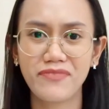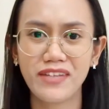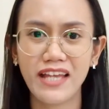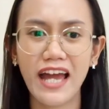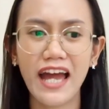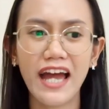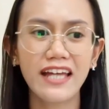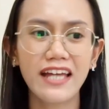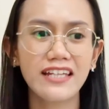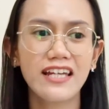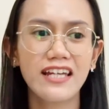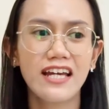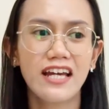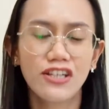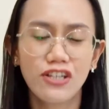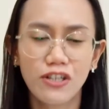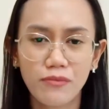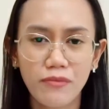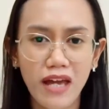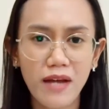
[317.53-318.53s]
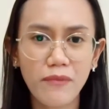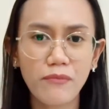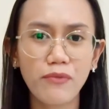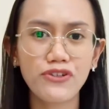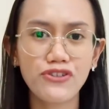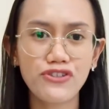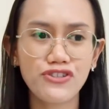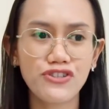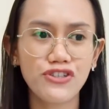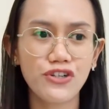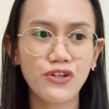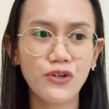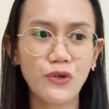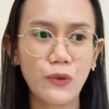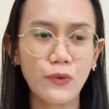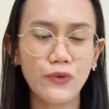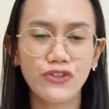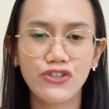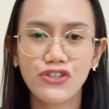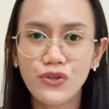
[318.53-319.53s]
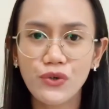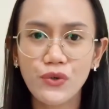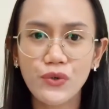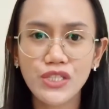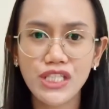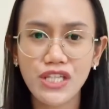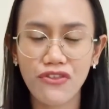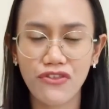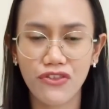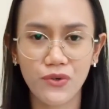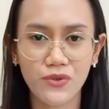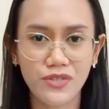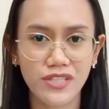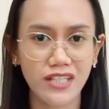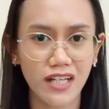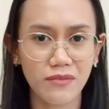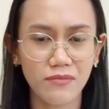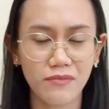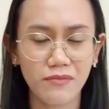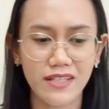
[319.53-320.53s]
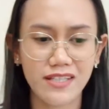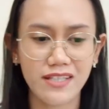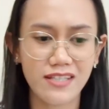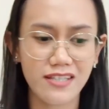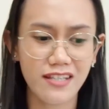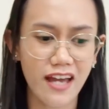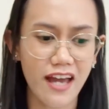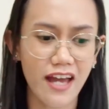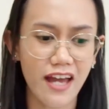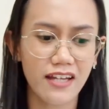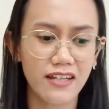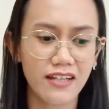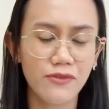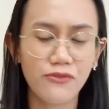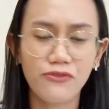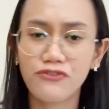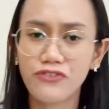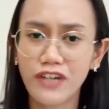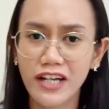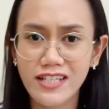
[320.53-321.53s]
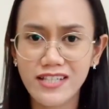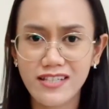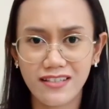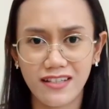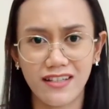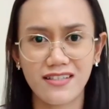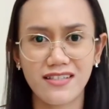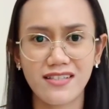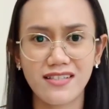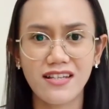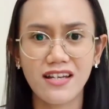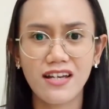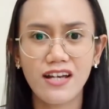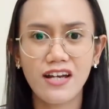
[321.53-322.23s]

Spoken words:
And you'll be able to use those statements and phrases